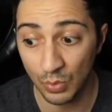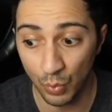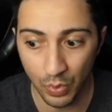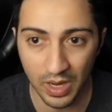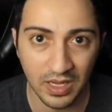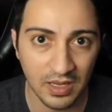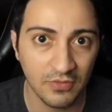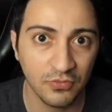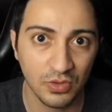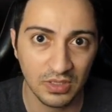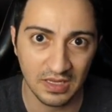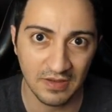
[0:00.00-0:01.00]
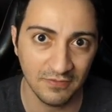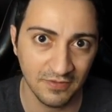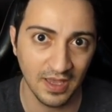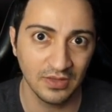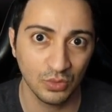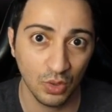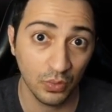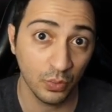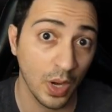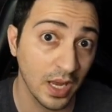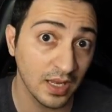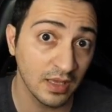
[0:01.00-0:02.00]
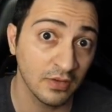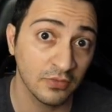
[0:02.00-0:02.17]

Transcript: waiting for an event or waiting